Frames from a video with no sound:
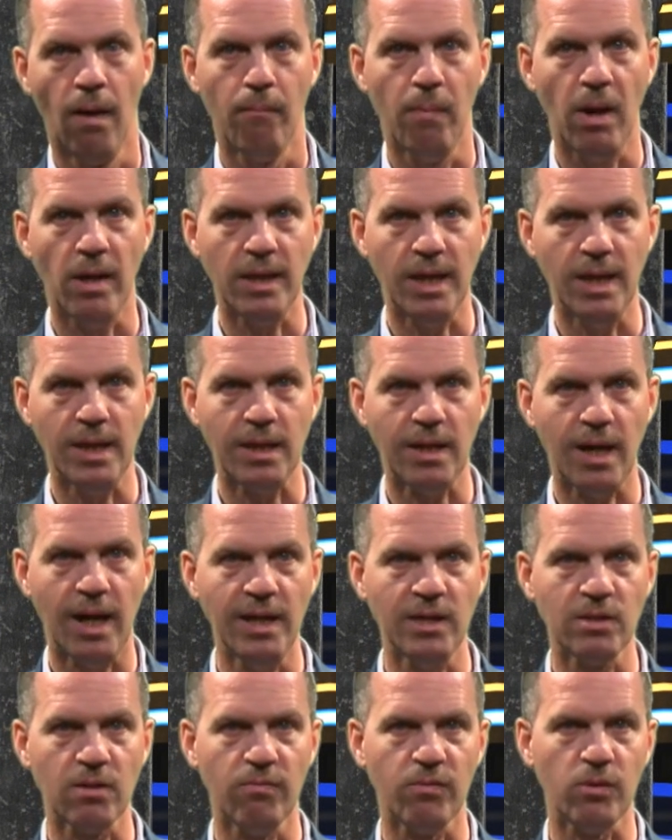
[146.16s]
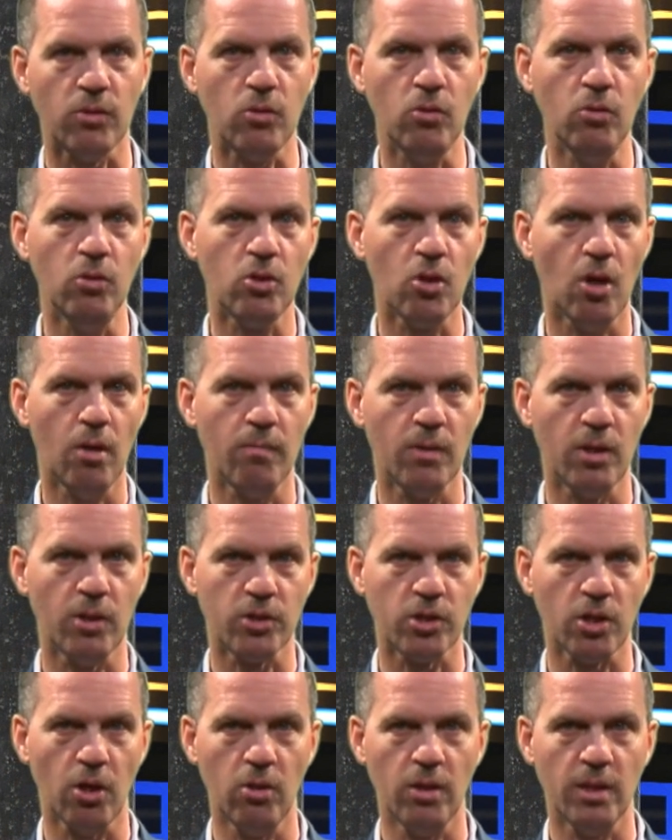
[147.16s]
but in case of a two-terminal
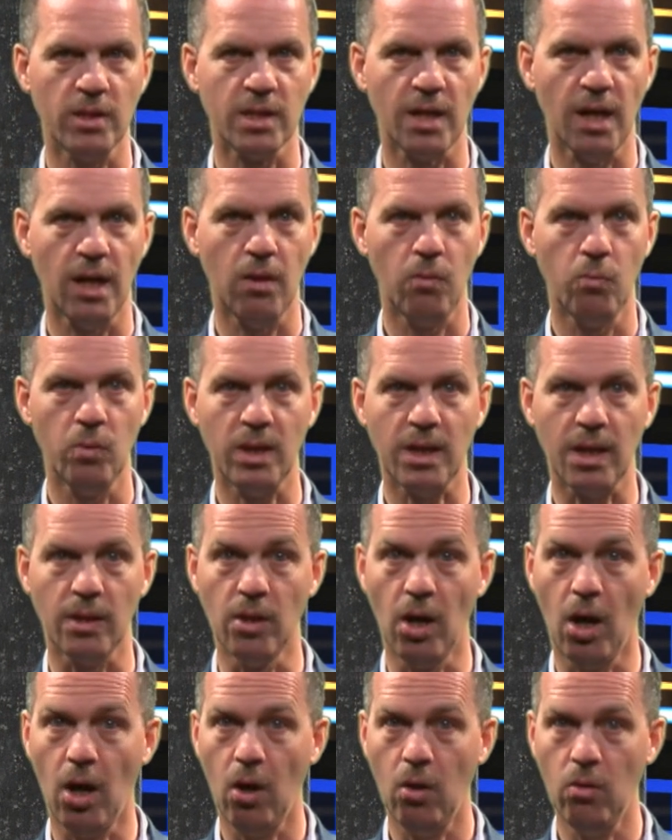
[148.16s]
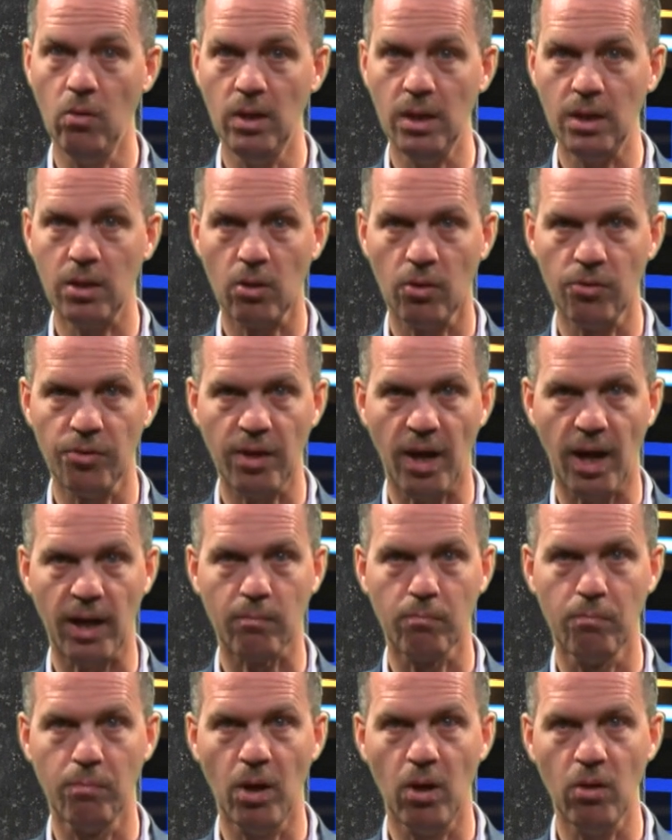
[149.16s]
solar cell, we can only
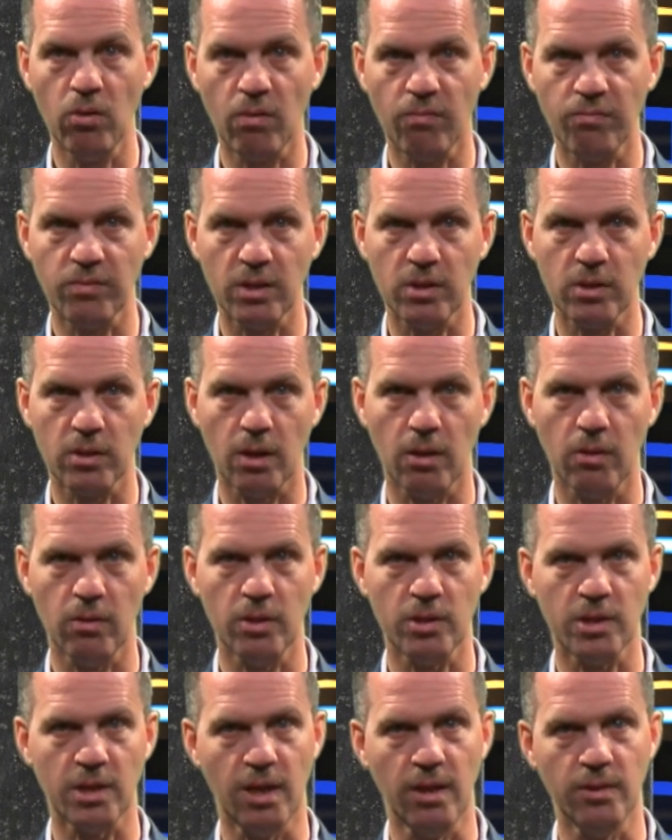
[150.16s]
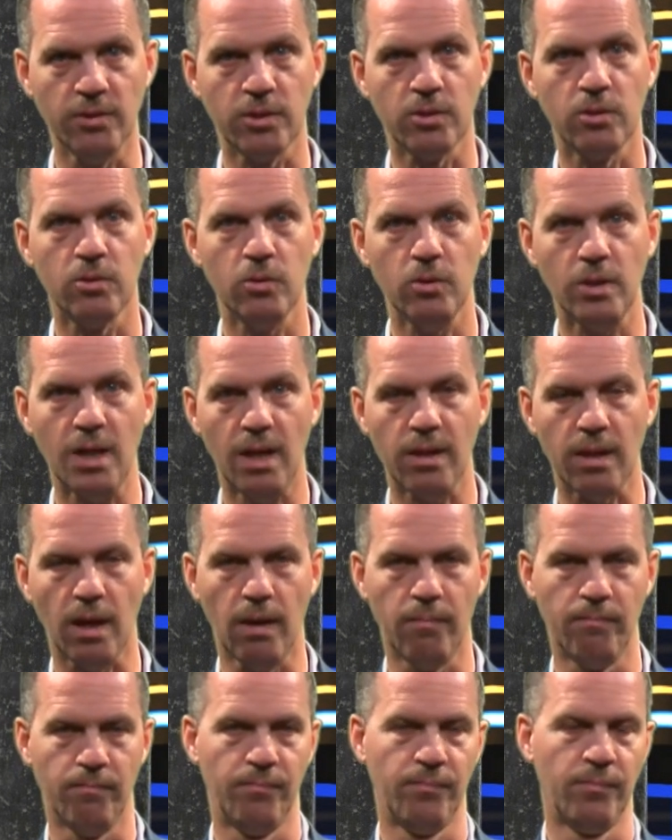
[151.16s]
contact both of the solar cells together.
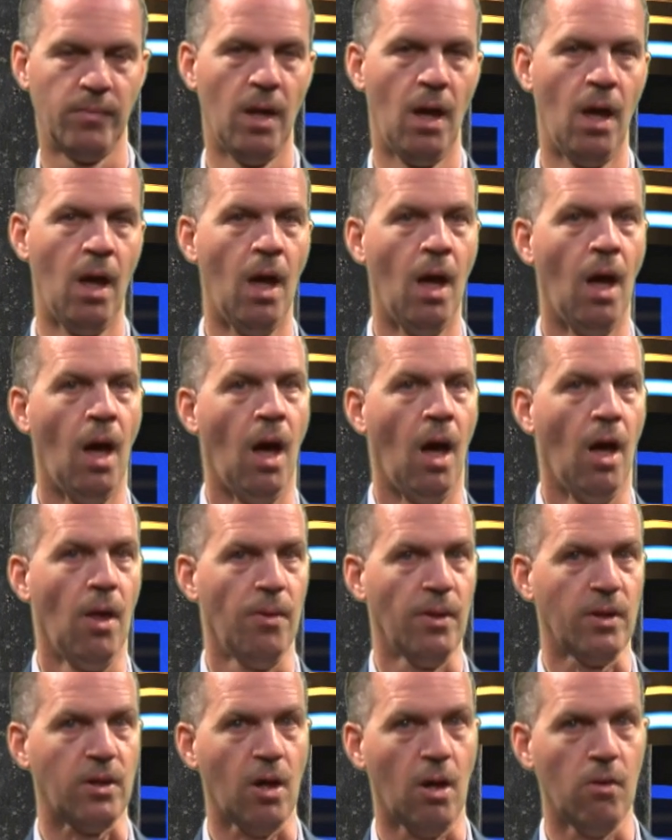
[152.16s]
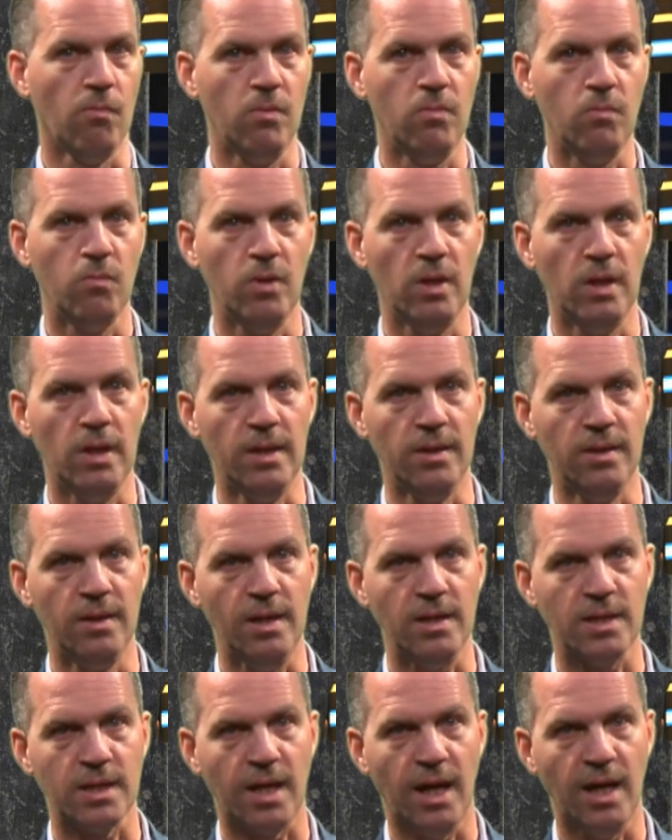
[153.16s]
The current will in
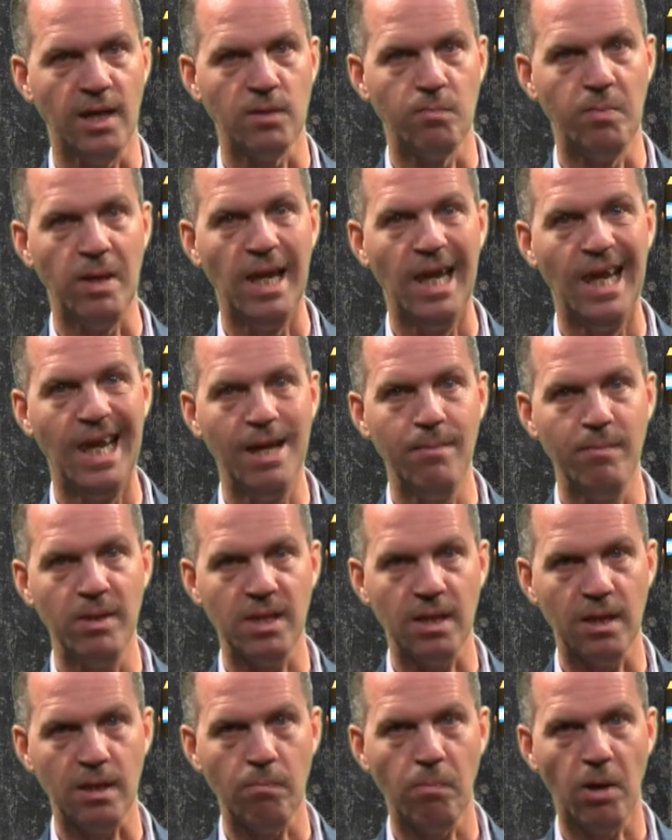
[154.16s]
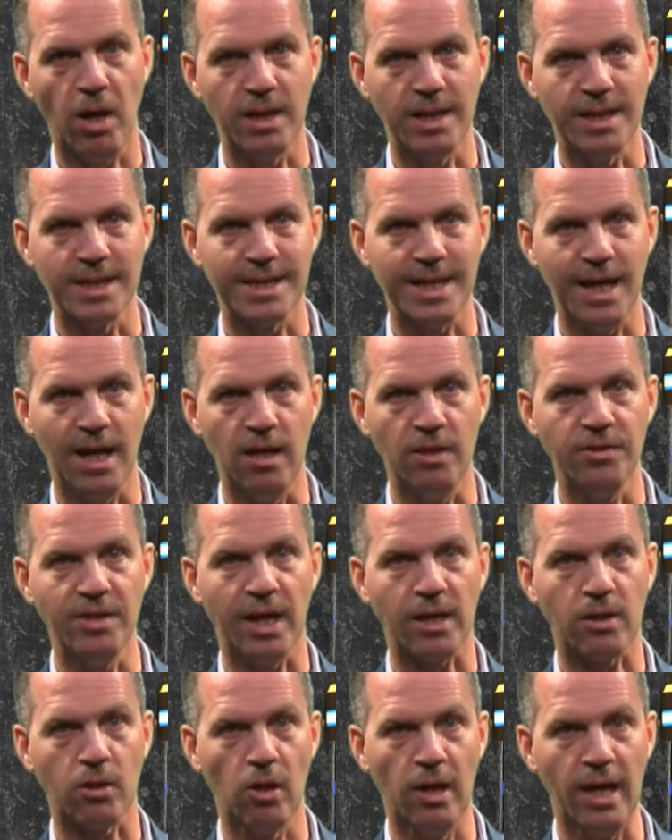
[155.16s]
this case be limited by the cell
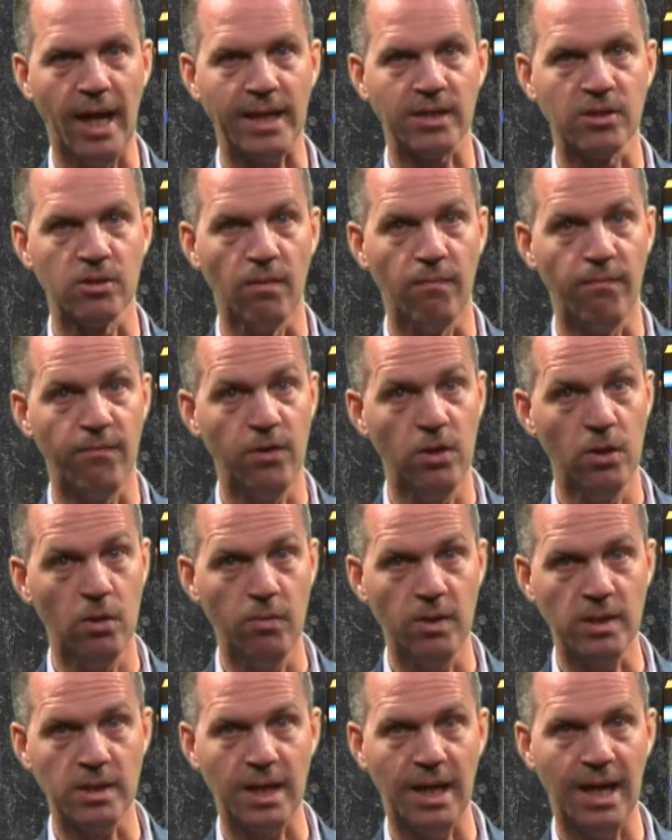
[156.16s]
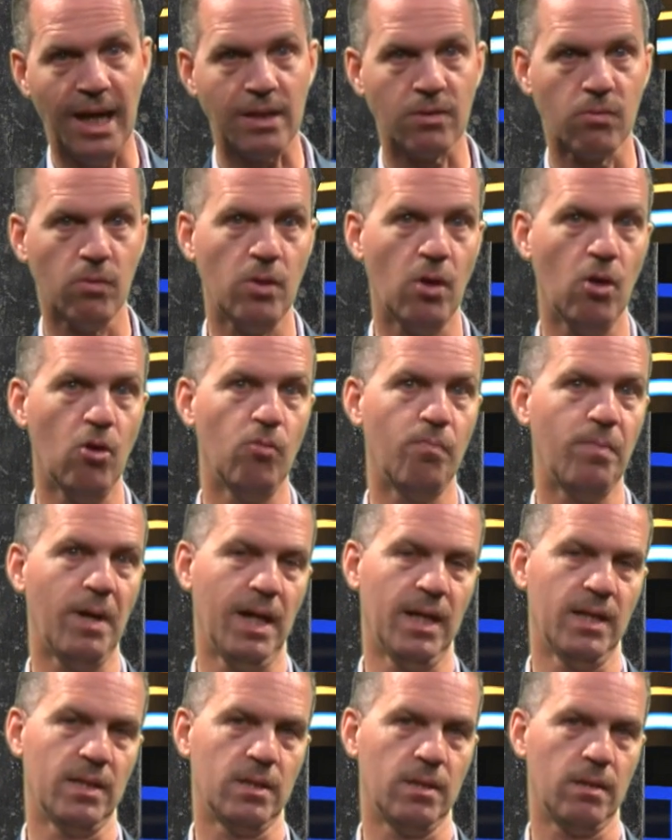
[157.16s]
that collects the fewest electron-hole
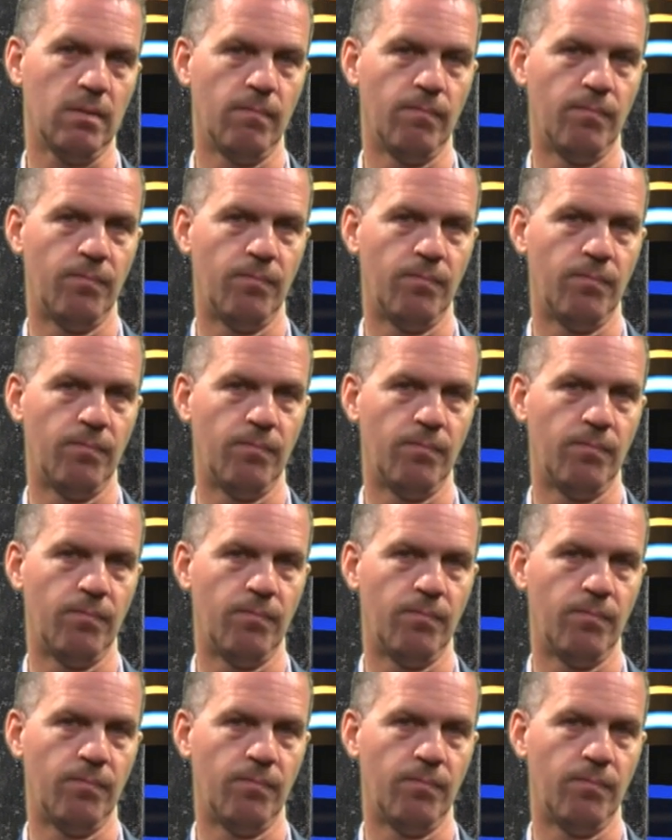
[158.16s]
pairs.